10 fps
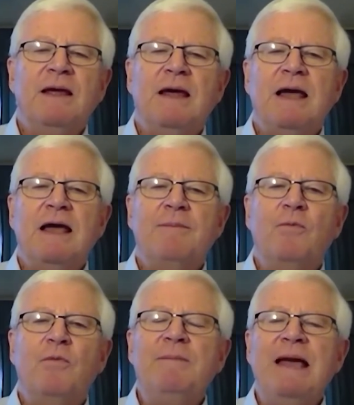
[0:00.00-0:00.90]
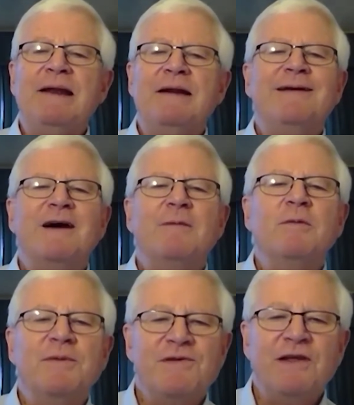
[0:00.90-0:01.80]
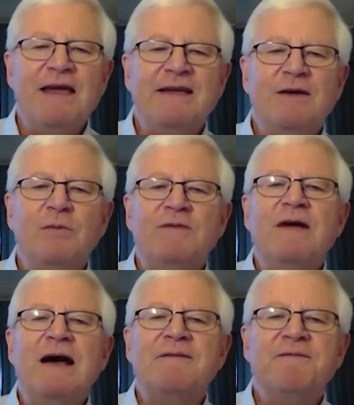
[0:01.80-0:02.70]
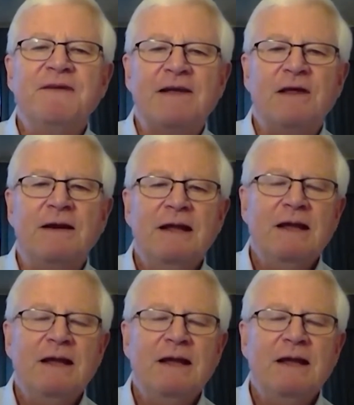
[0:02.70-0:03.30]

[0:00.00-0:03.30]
Uh, we made a terrible mistake and we've got to fix it.